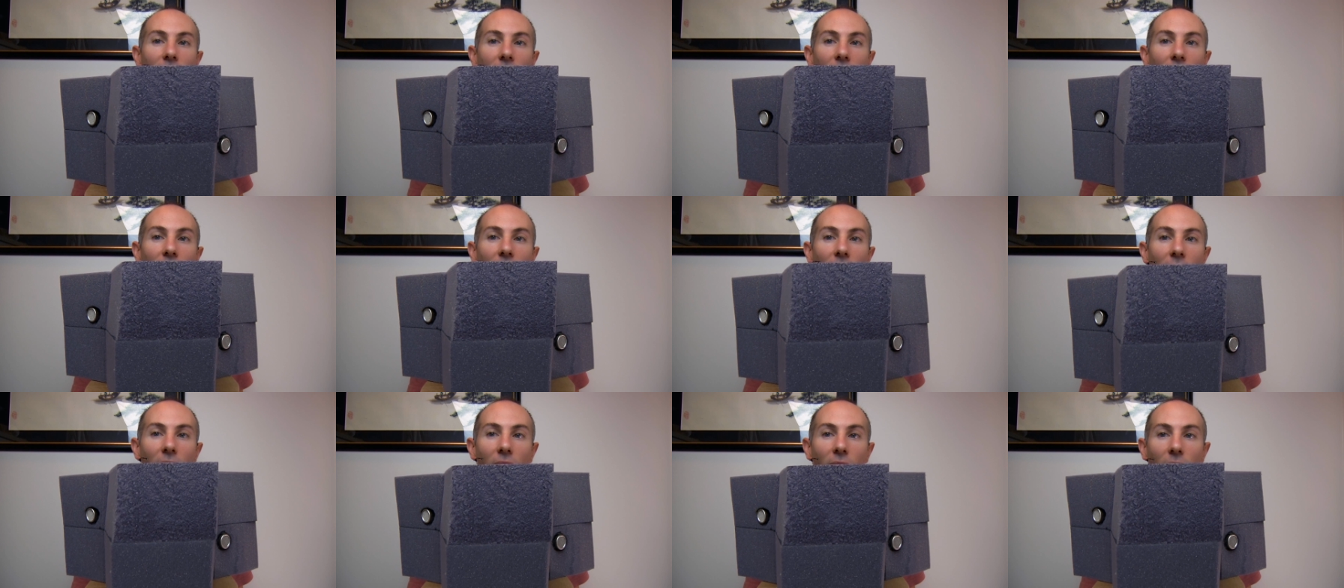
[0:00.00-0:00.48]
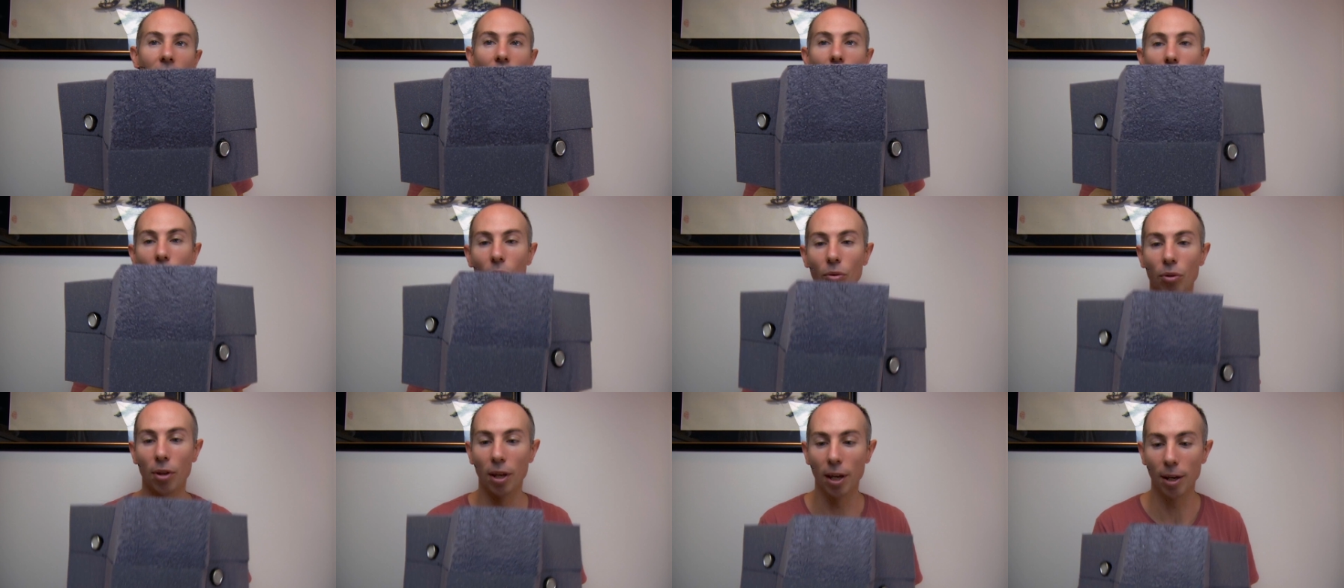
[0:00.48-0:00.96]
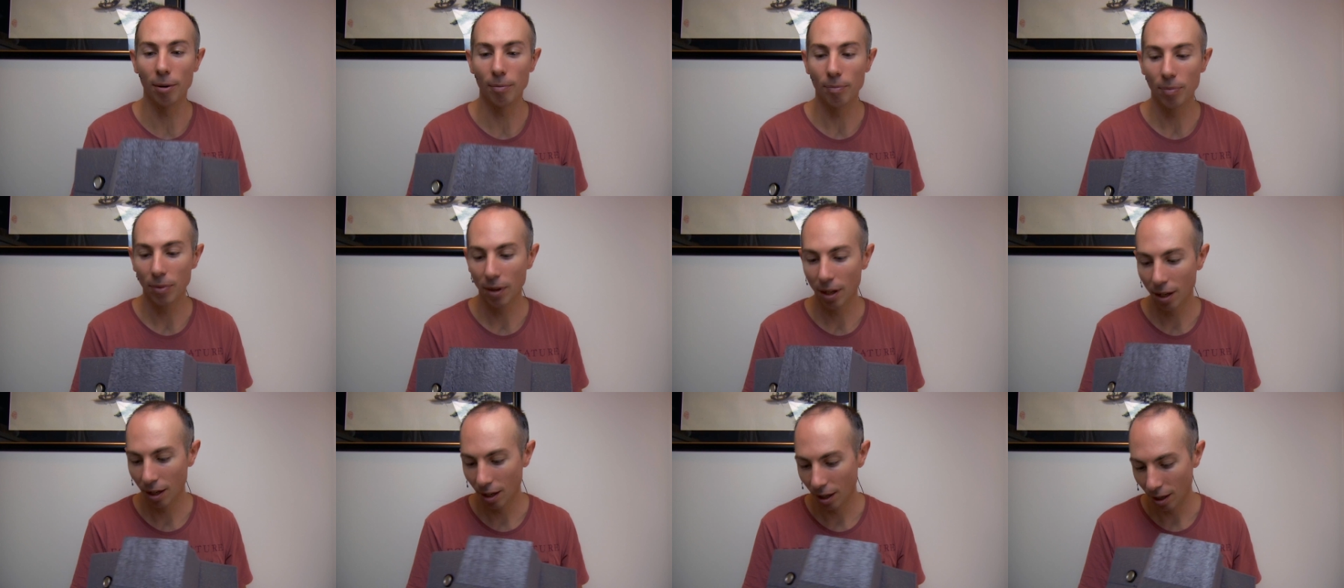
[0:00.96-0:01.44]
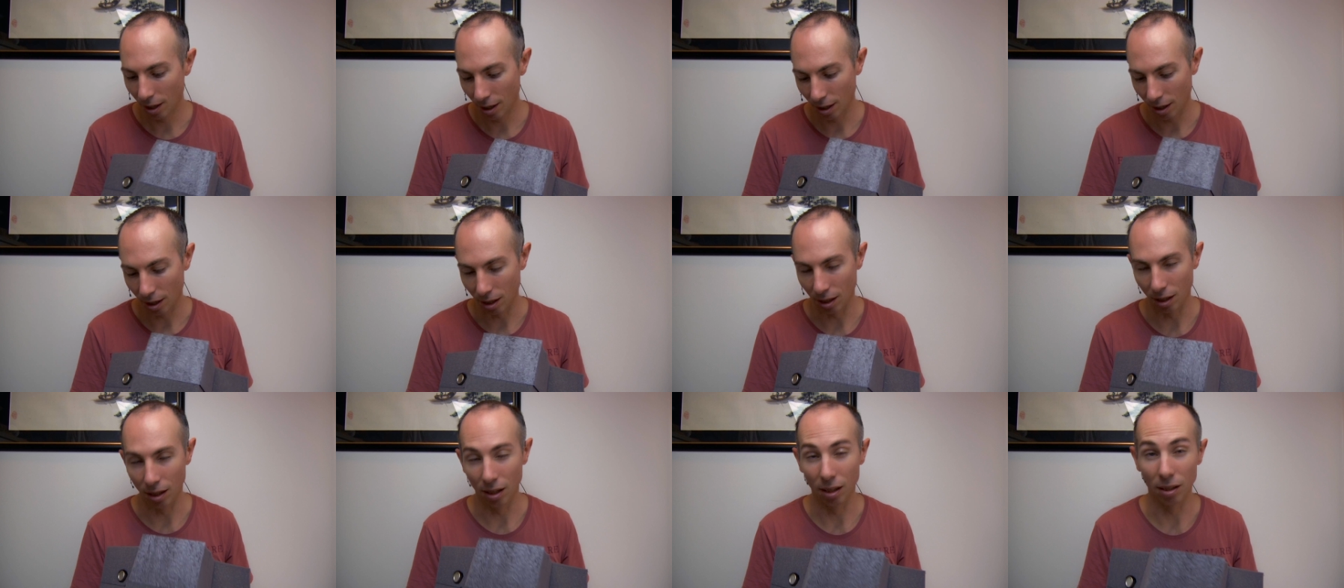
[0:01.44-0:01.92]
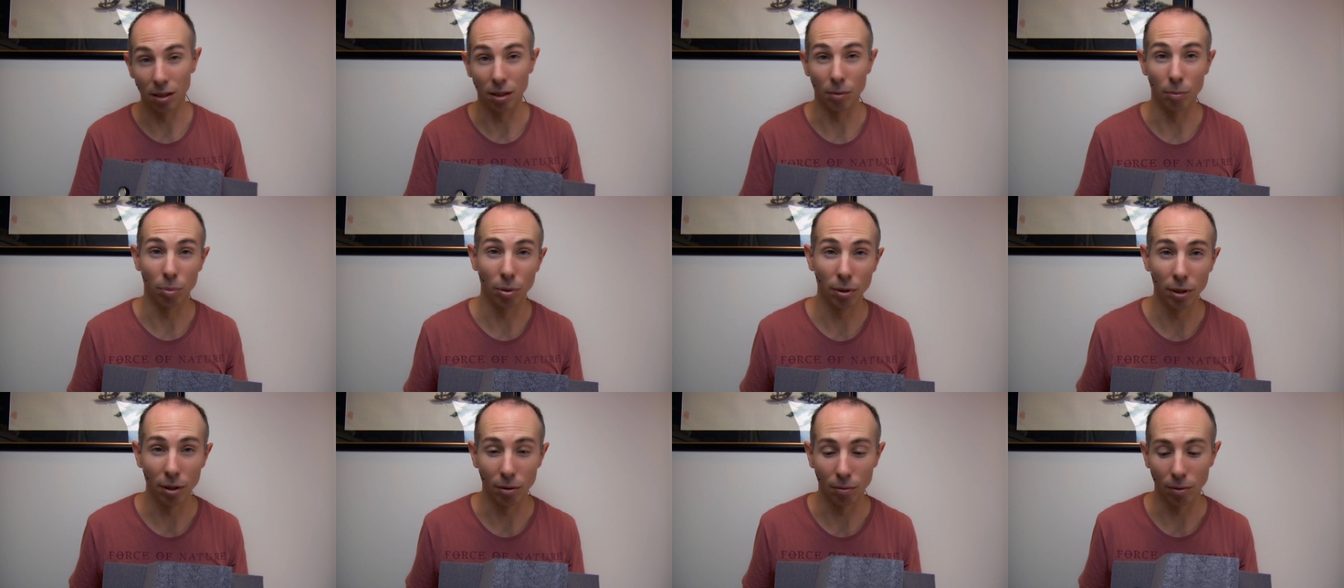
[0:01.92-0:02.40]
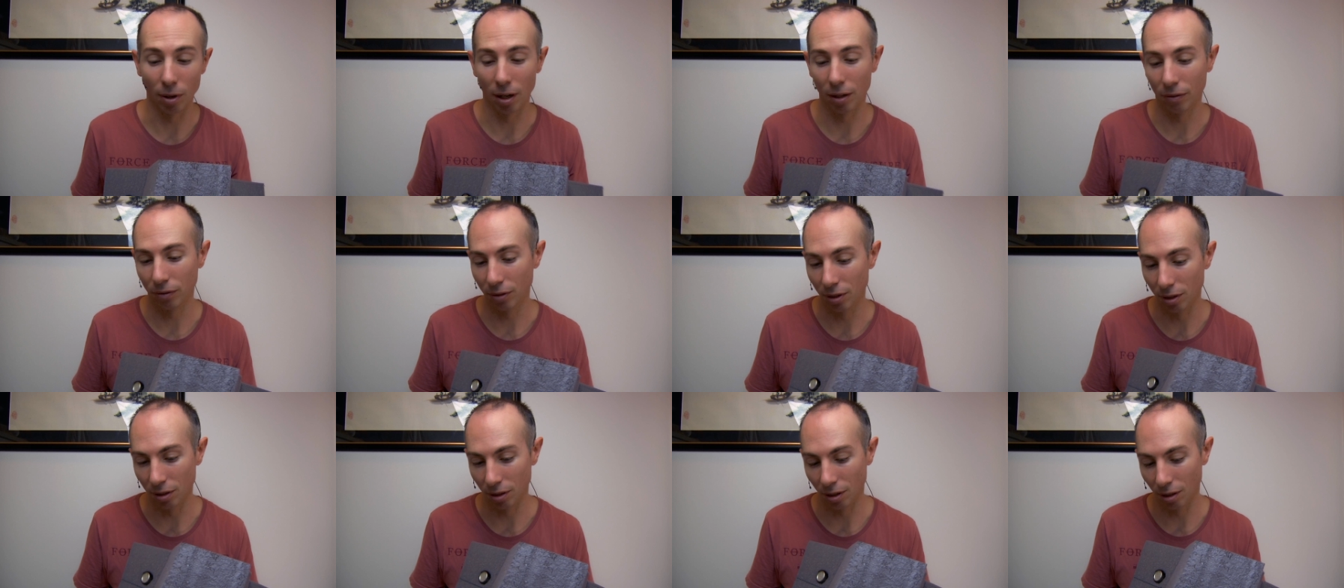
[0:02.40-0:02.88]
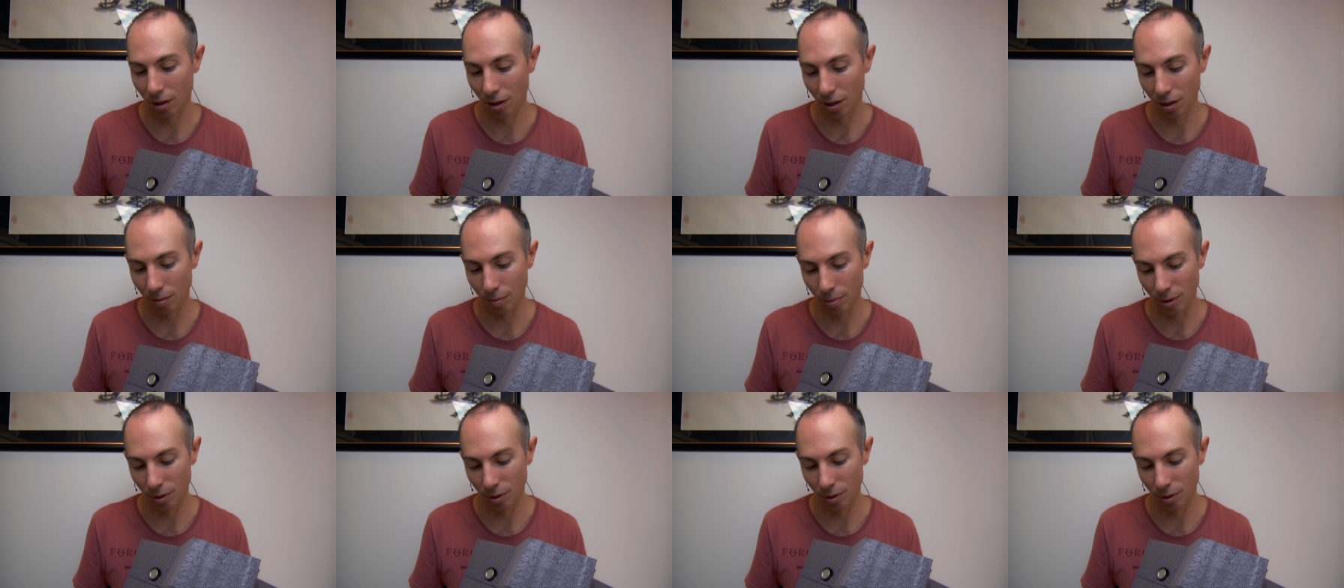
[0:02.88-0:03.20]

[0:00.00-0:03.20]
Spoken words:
sit there and hold there. It's a pretty rough design,